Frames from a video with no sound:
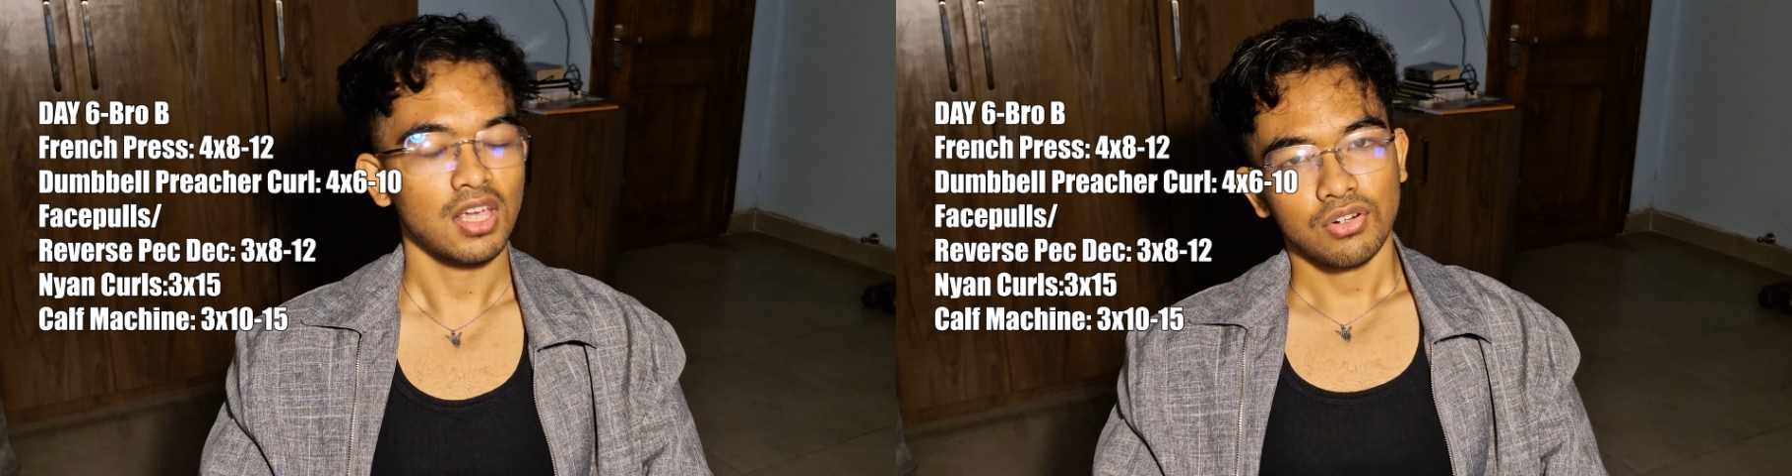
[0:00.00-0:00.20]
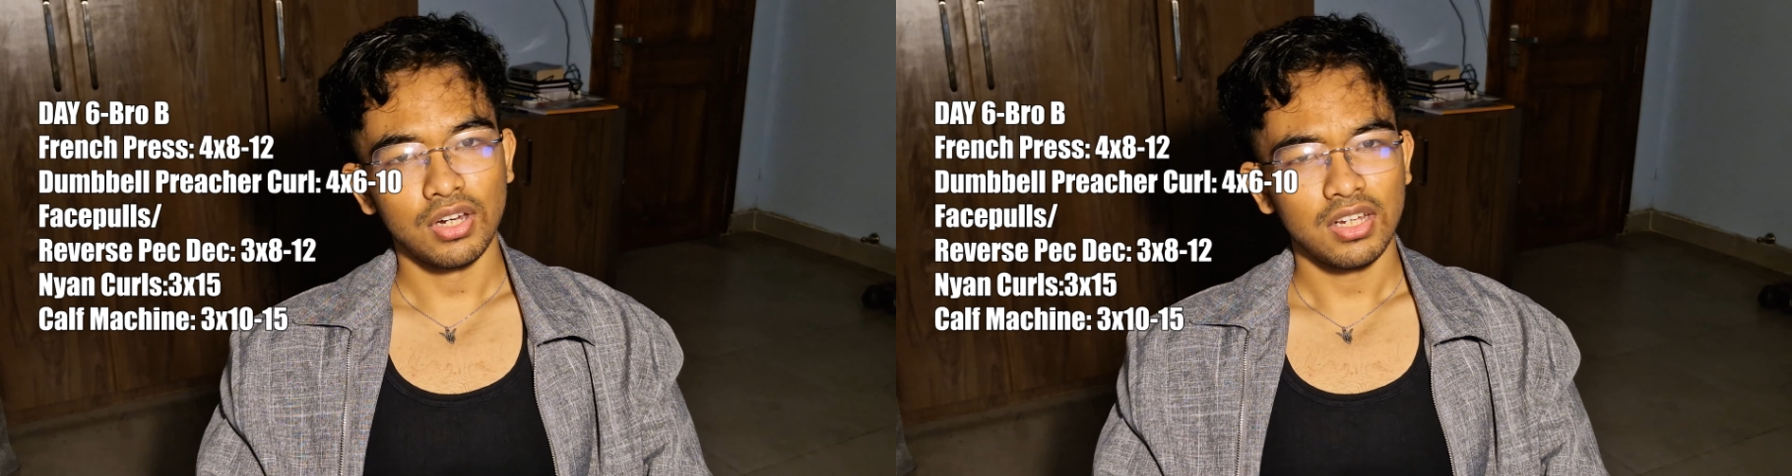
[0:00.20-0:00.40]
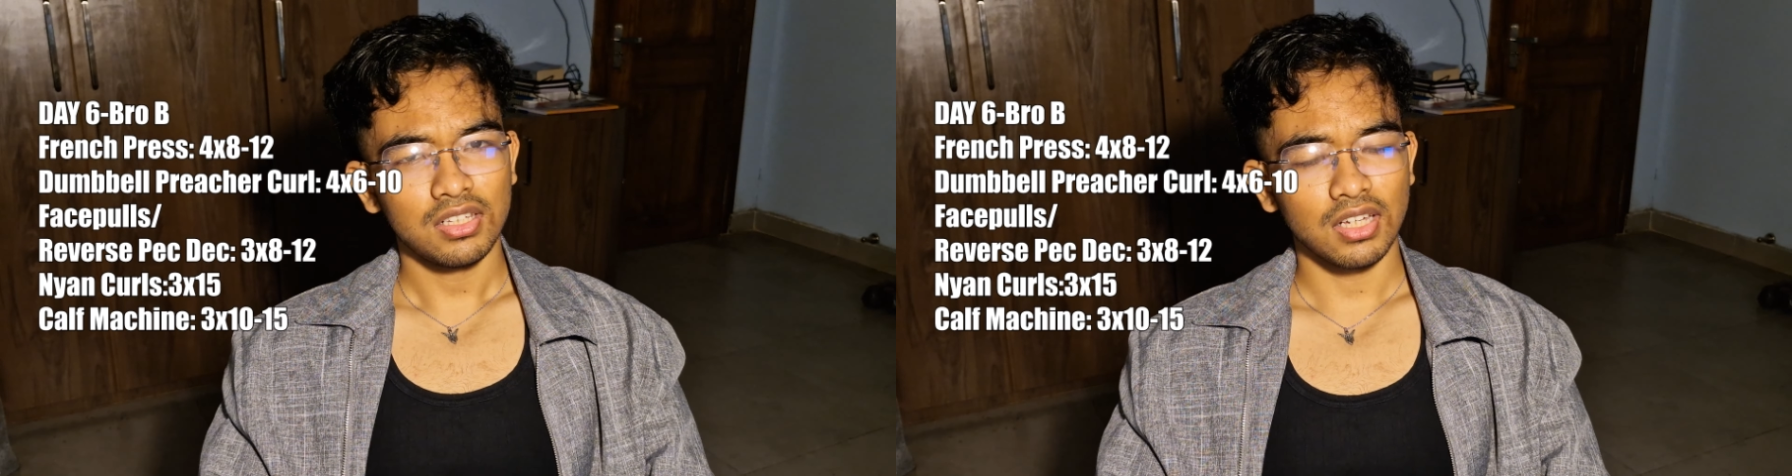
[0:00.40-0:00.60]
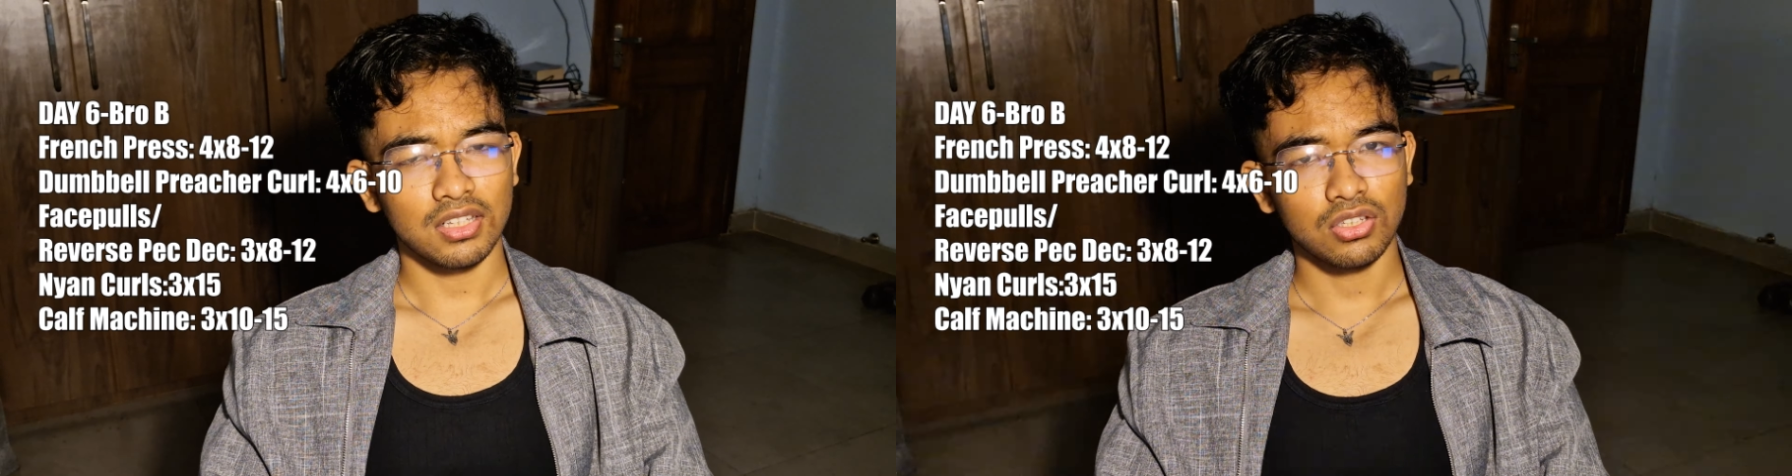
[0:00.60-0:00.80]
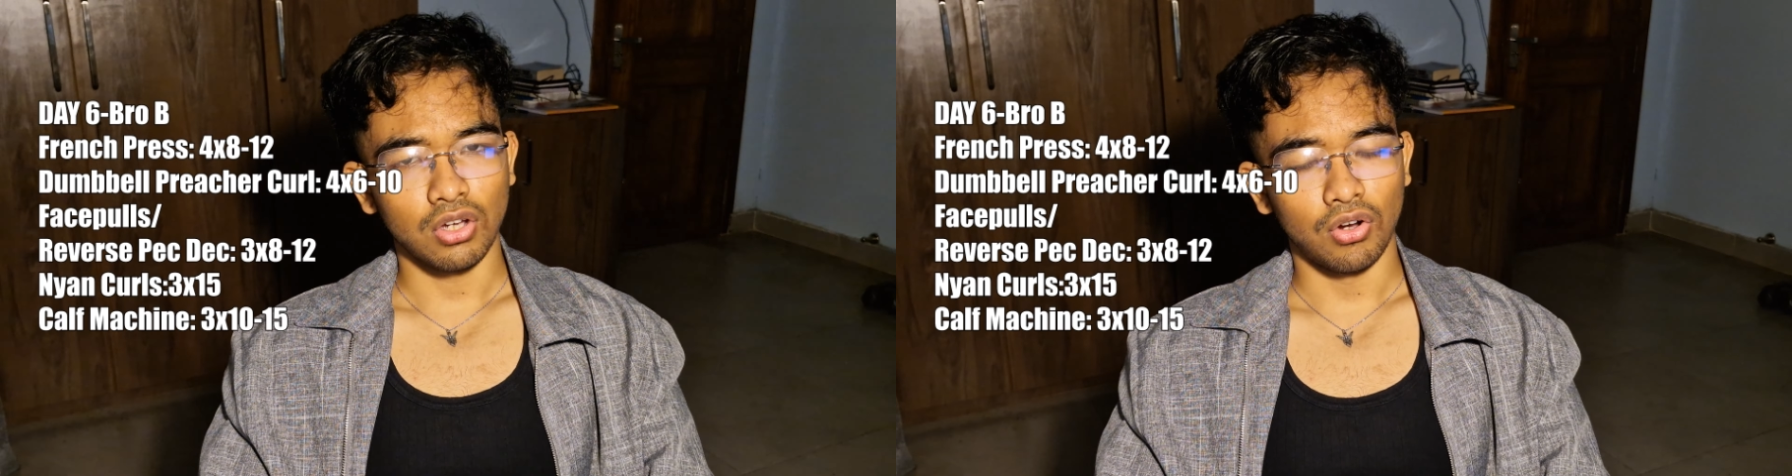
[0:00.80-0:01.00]
3
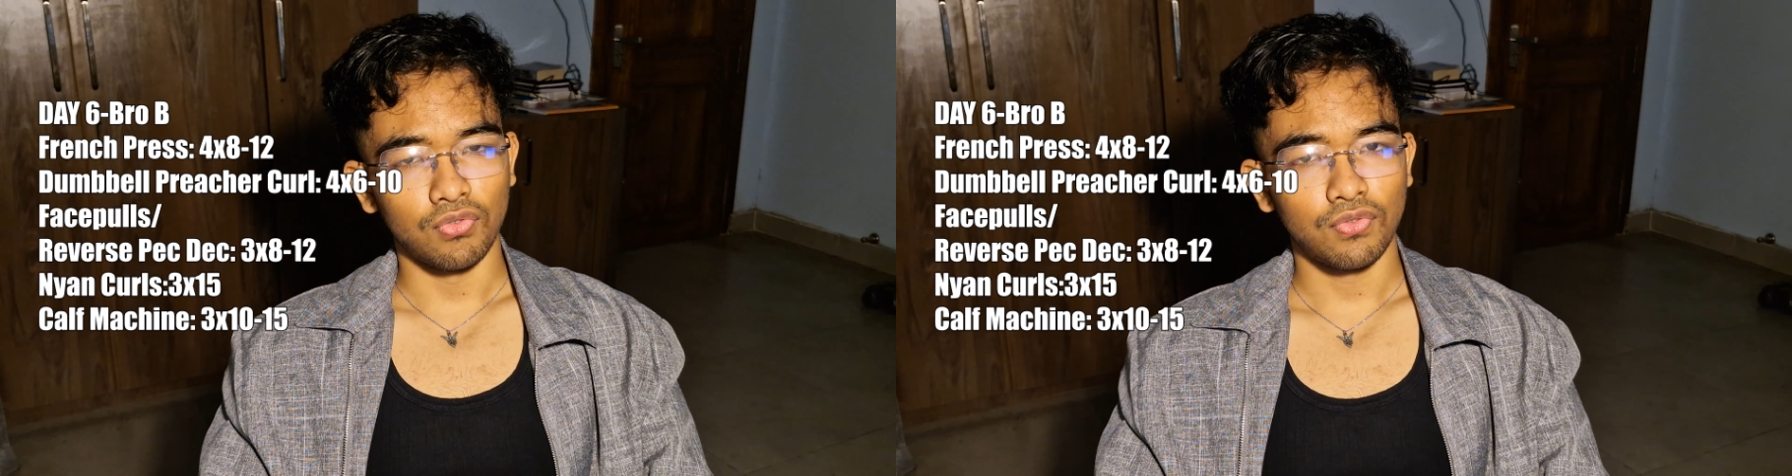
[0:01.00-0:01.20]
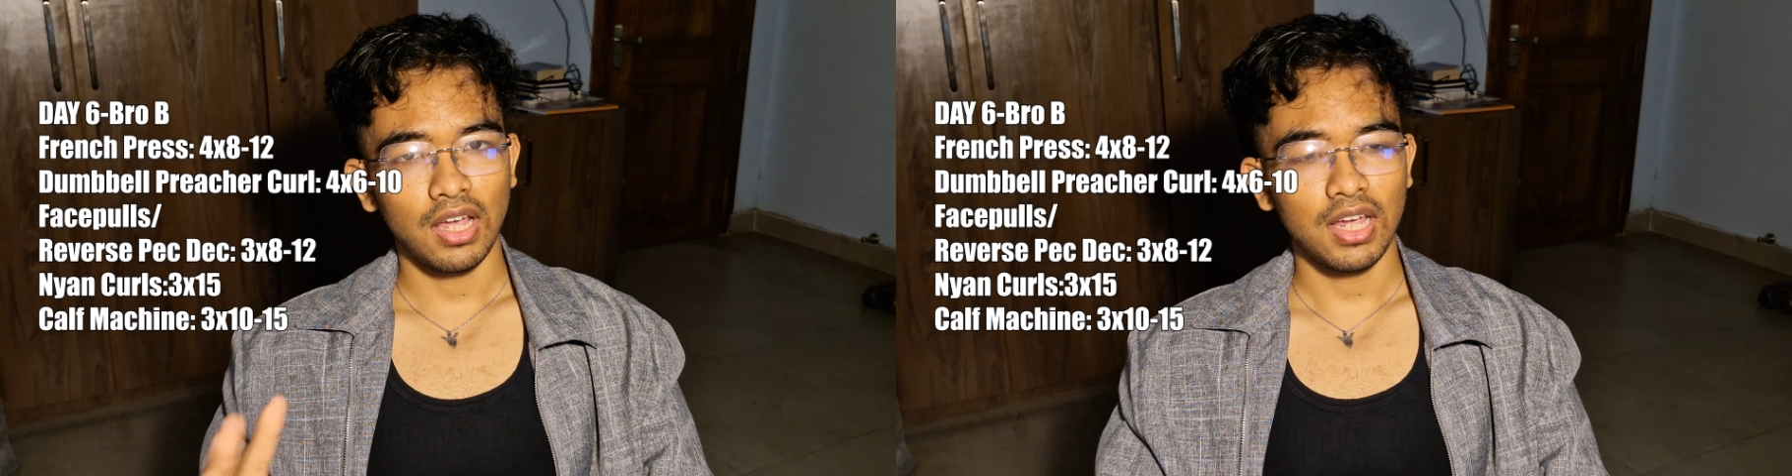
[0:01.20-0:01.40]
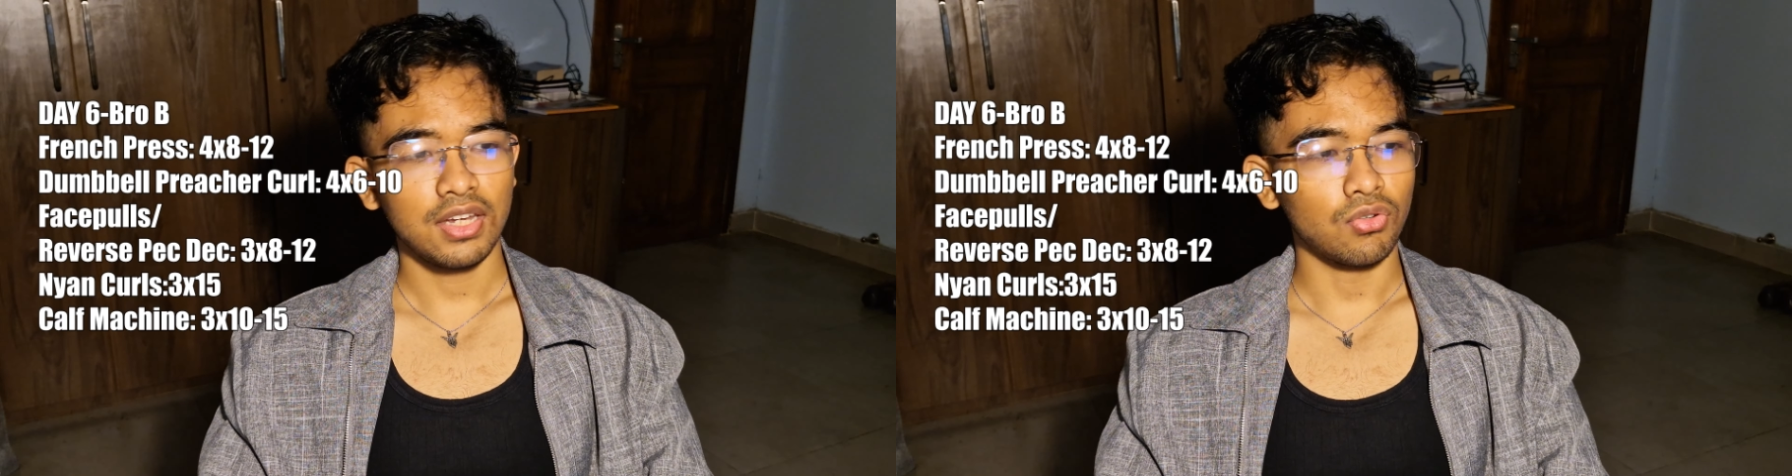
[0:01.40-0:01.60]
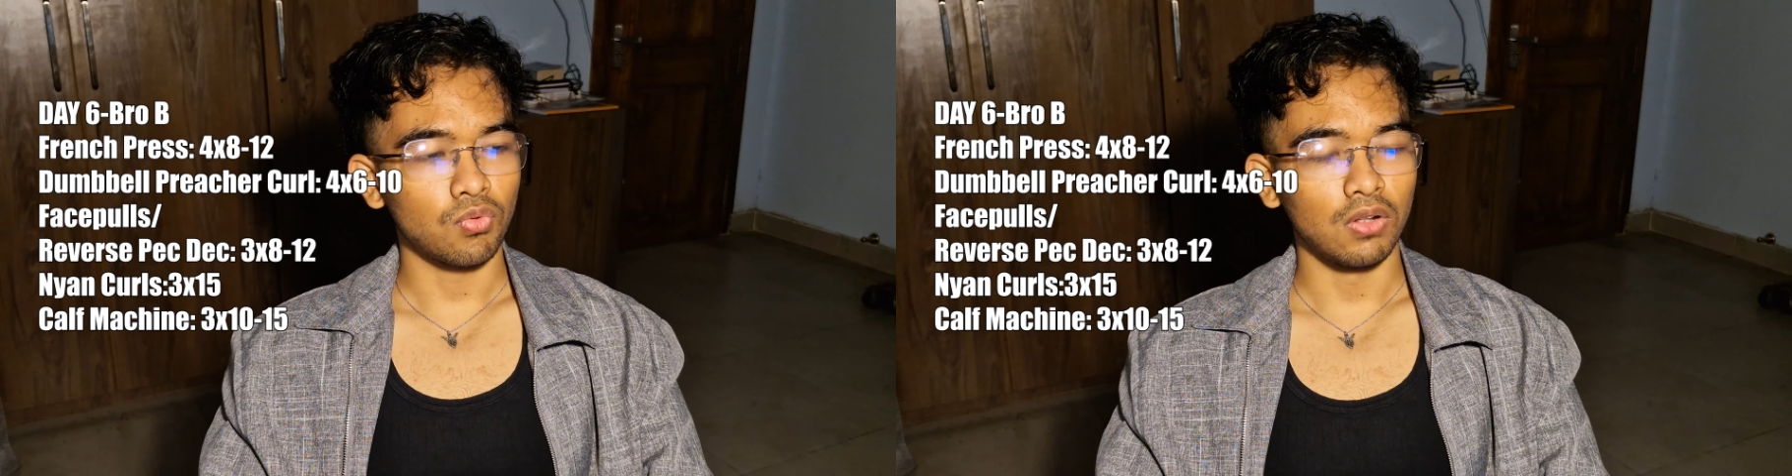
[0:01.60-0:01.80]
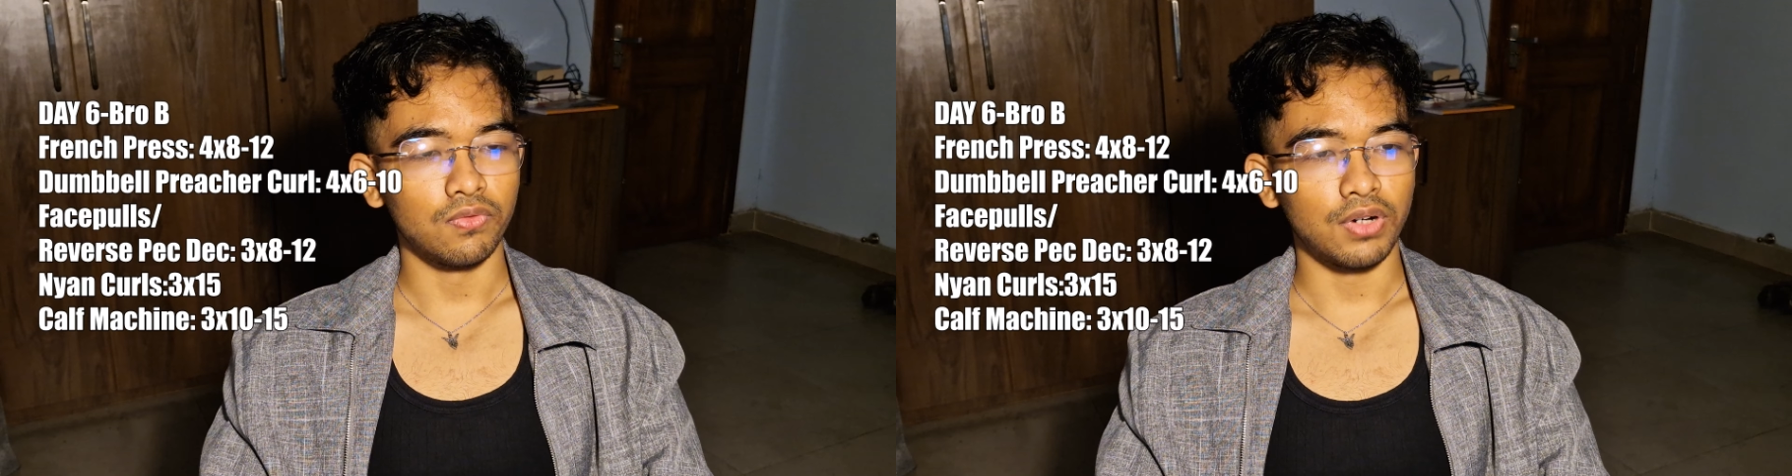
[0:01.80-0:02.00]
sets of 8 to
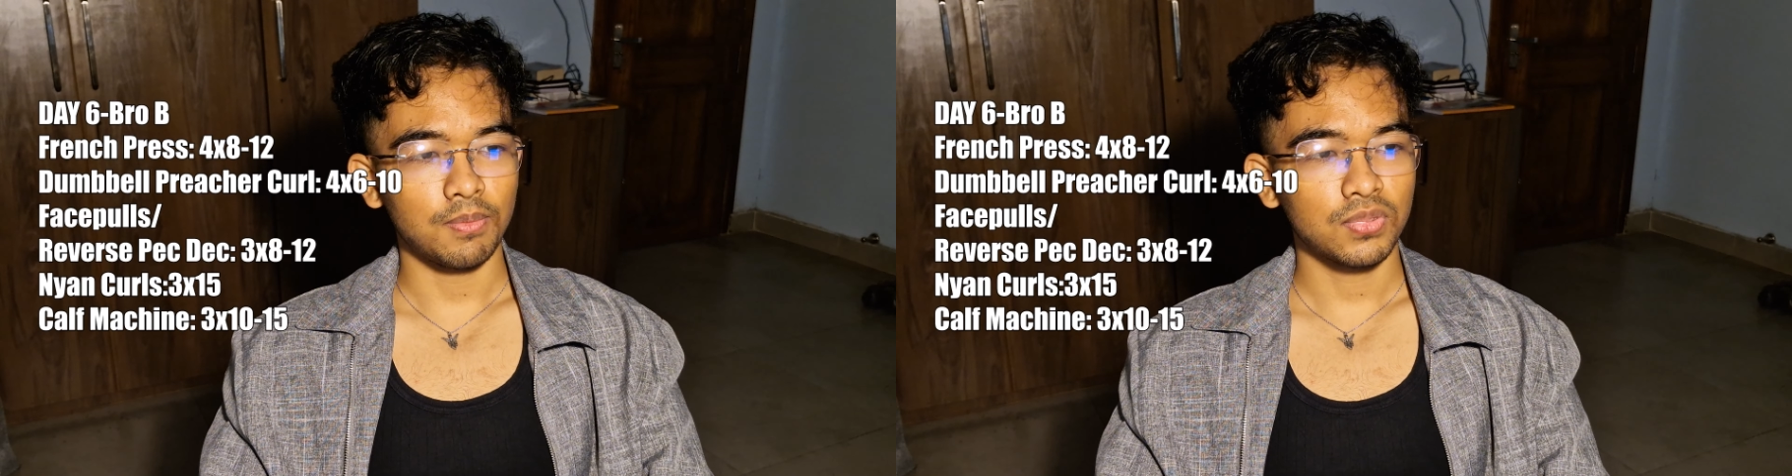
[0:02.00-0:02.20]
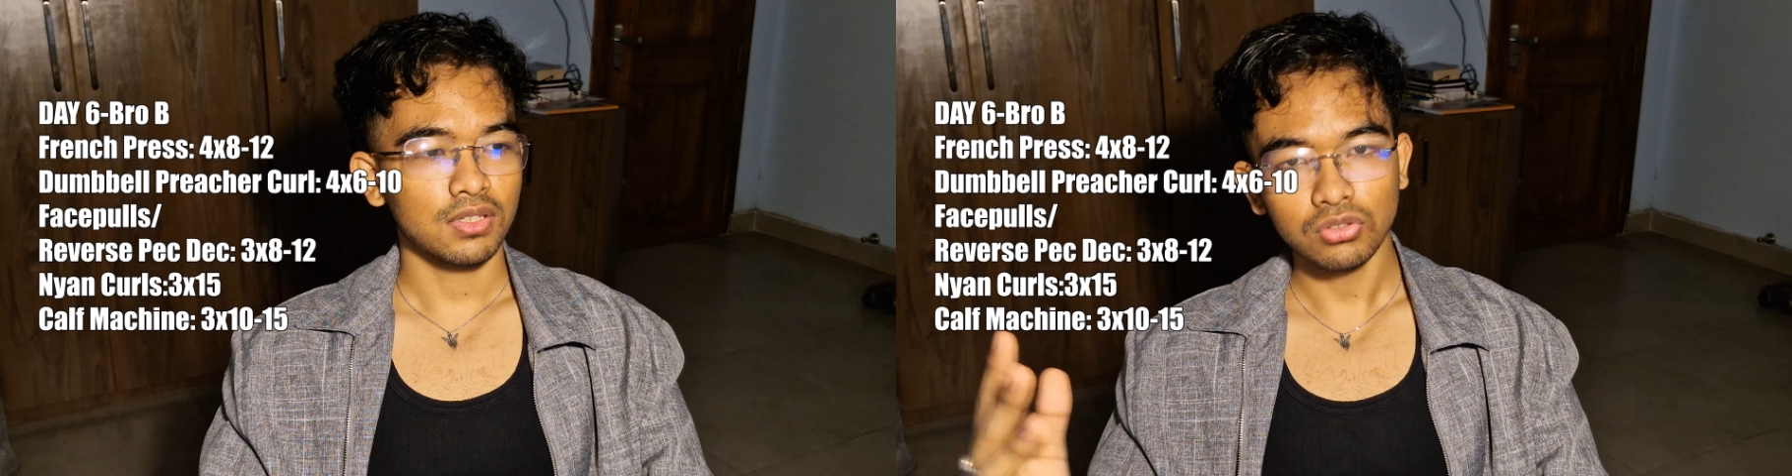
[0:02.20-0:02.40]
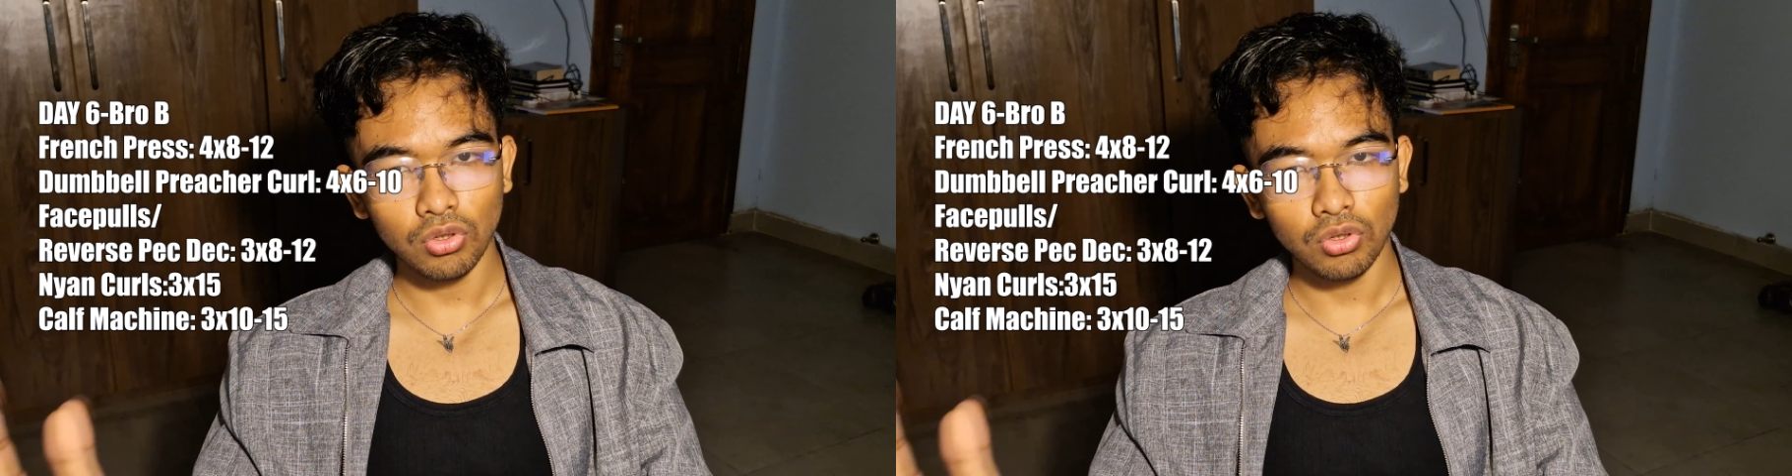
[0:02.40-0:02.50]
12 reps